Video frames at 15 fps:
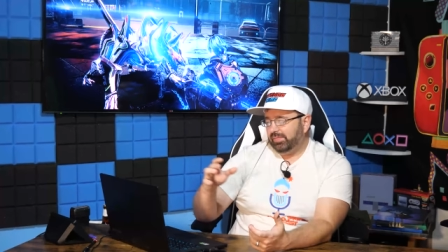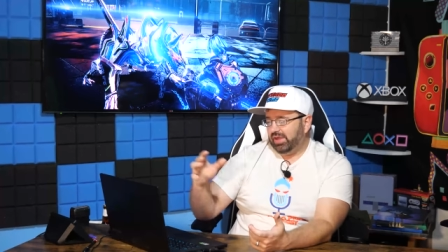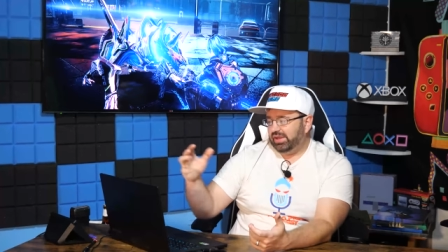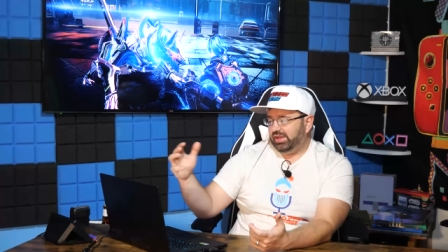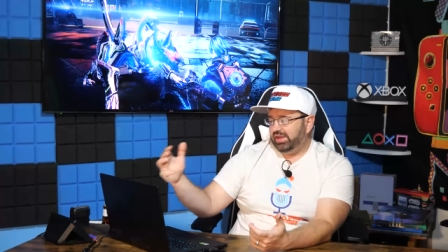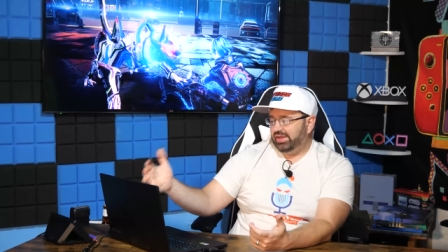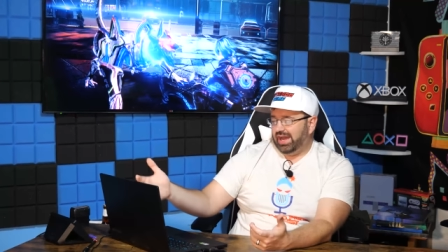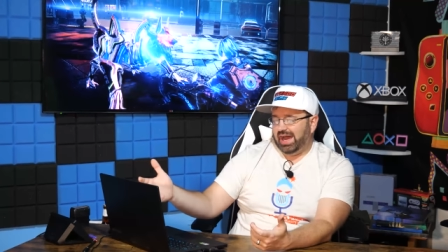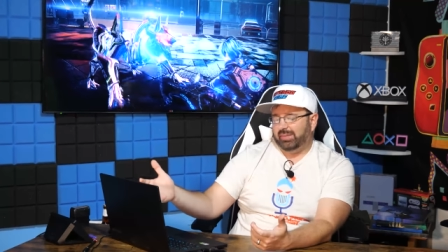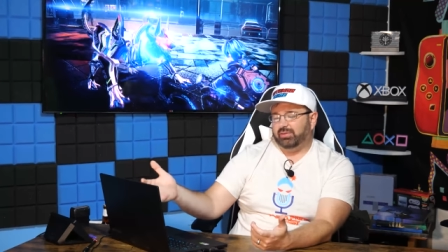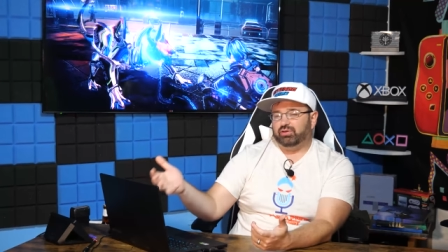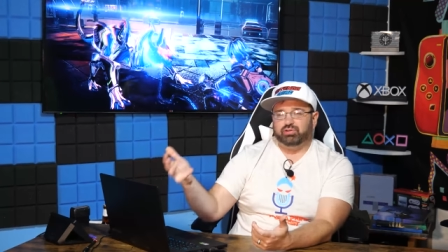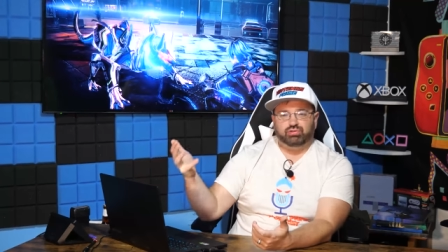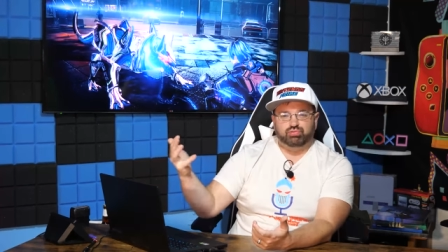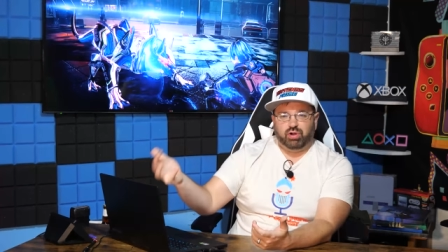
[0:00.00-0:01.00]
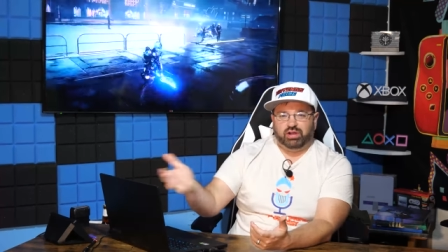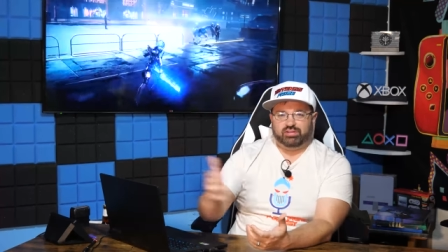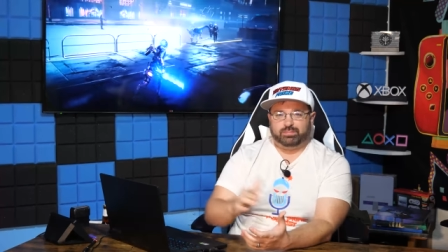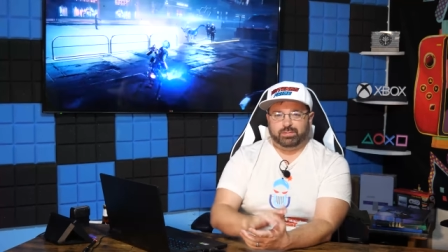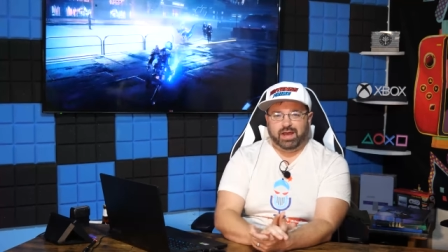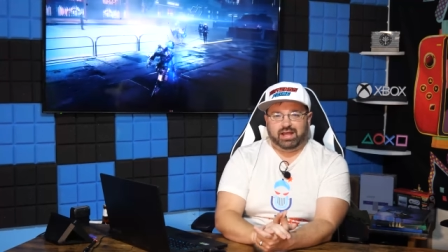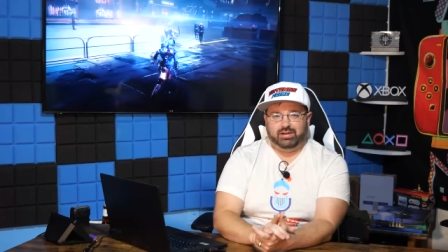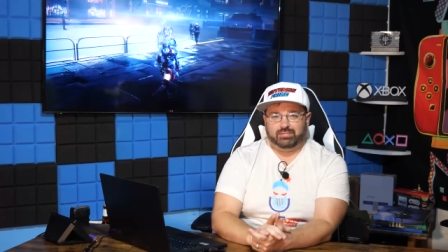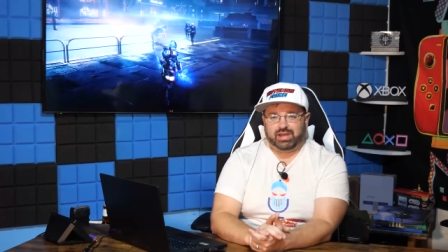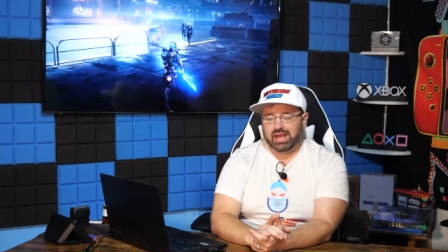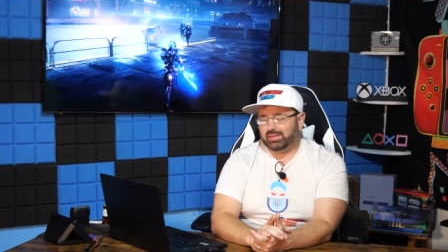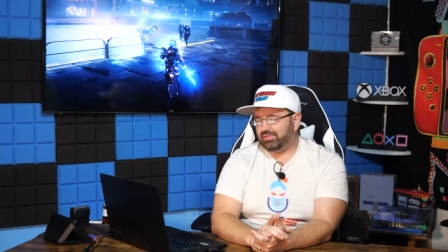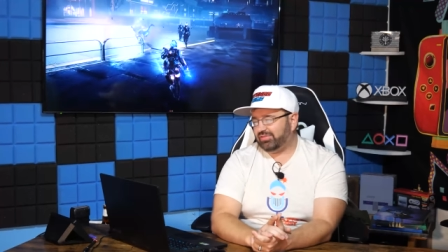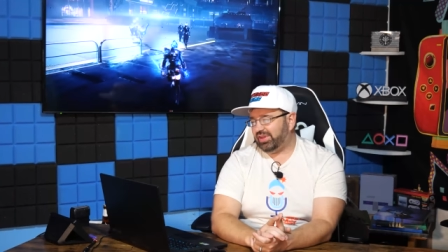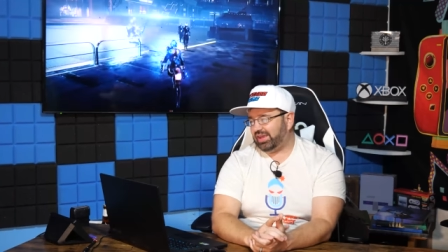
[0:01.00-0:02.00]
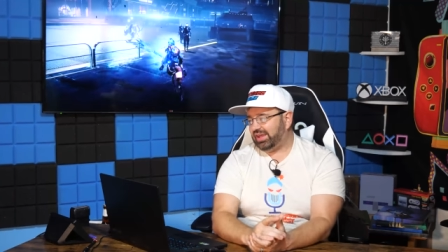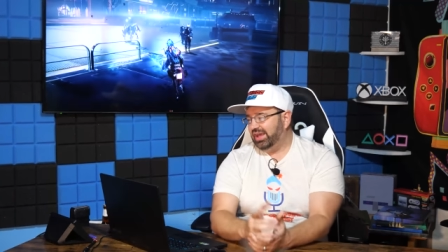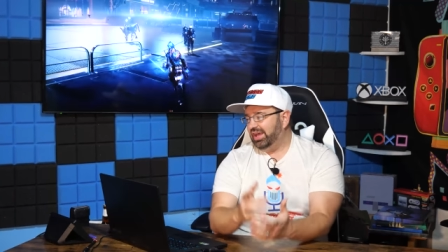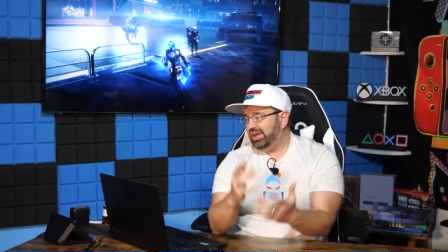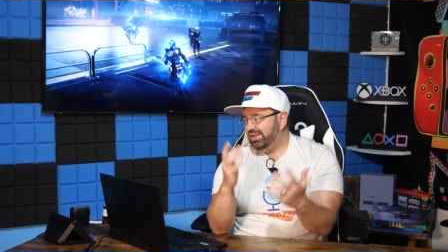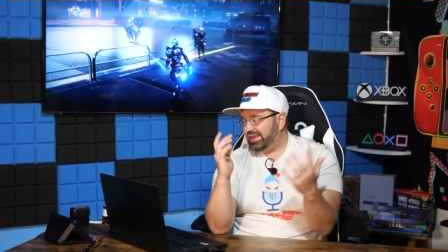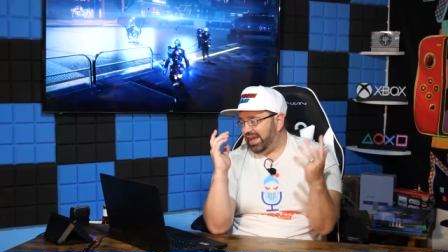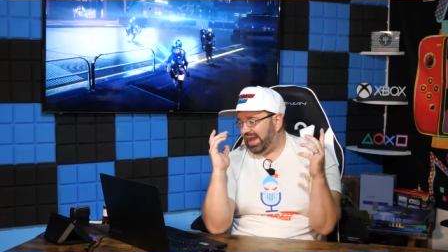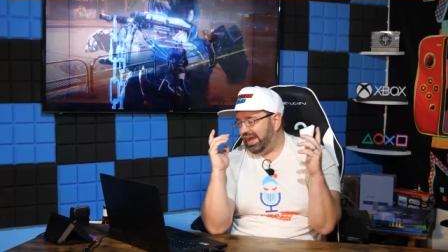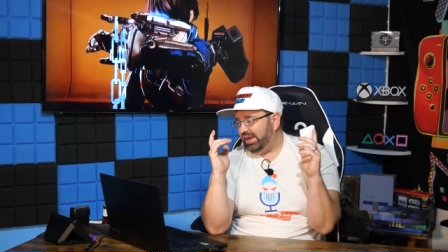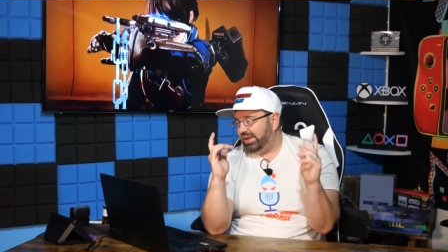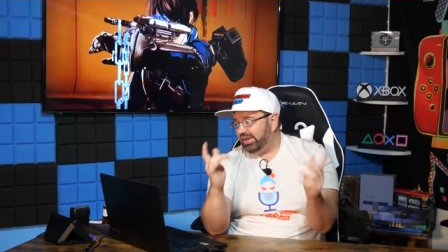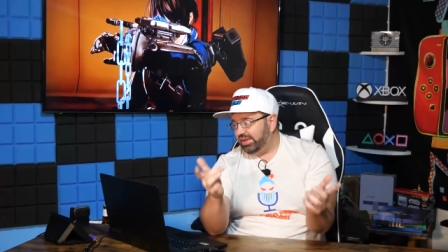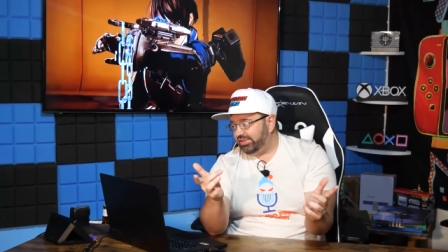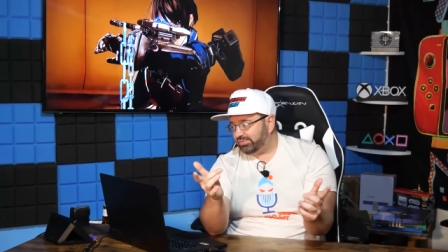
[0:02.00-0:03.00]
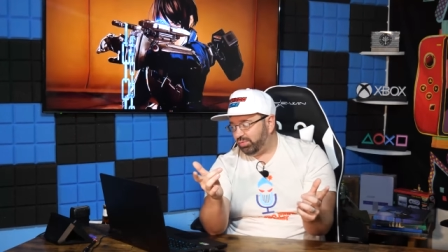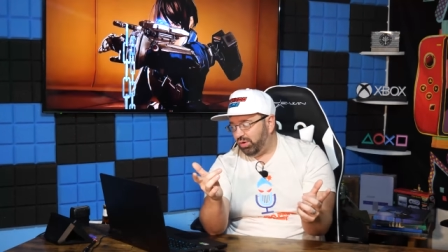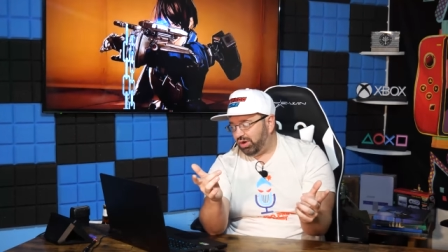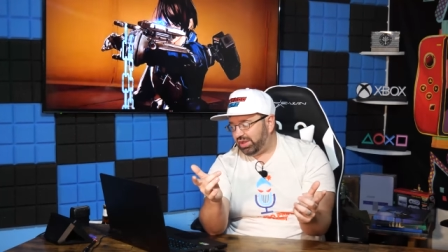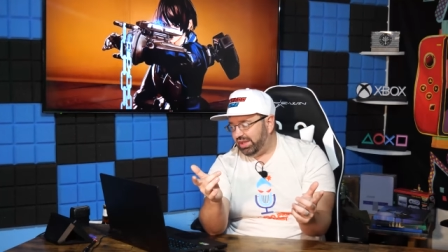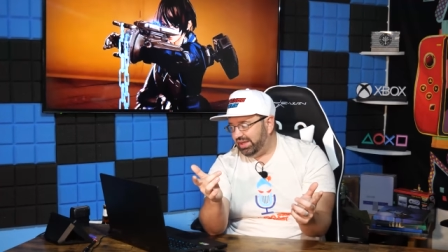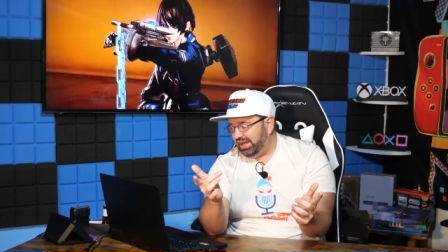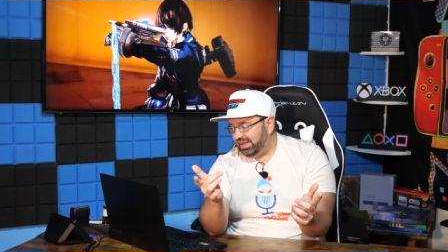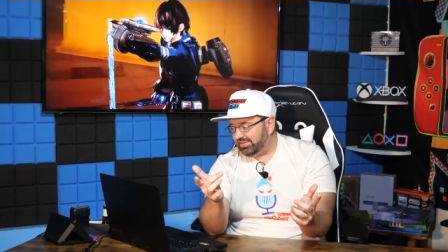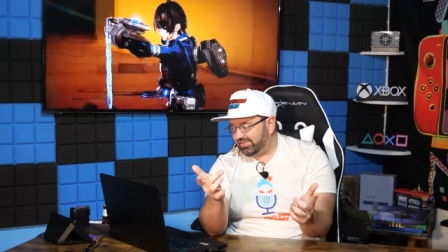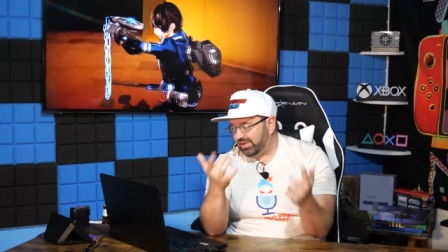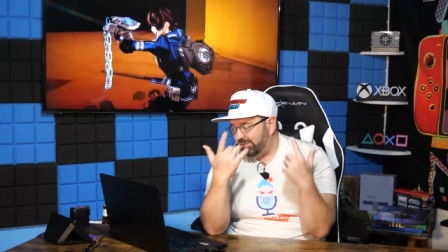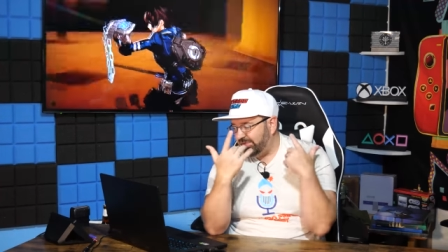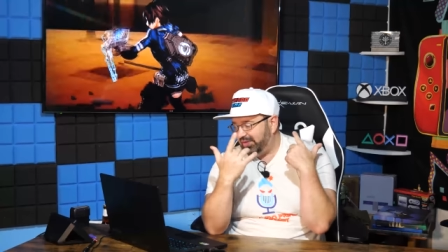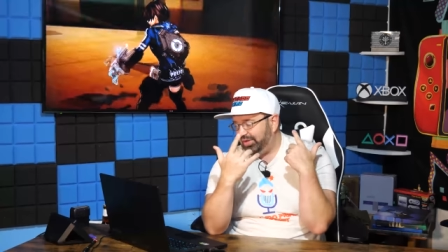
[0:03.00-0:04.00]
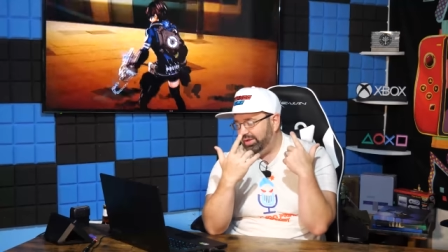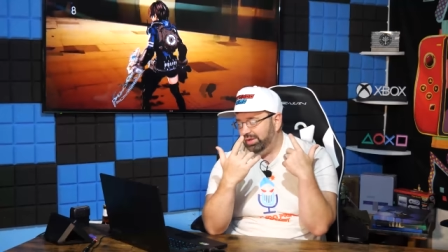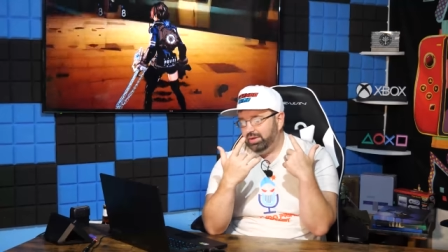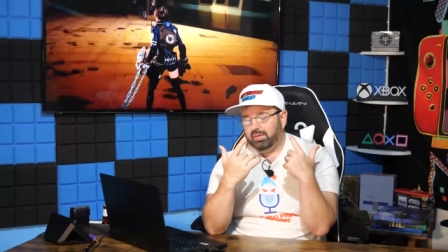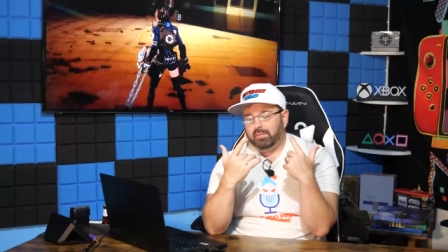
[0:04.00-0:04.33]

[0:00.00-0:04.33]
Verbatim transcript: And Inaba, who runs Platinum Games, is like, yeah, he's working on something,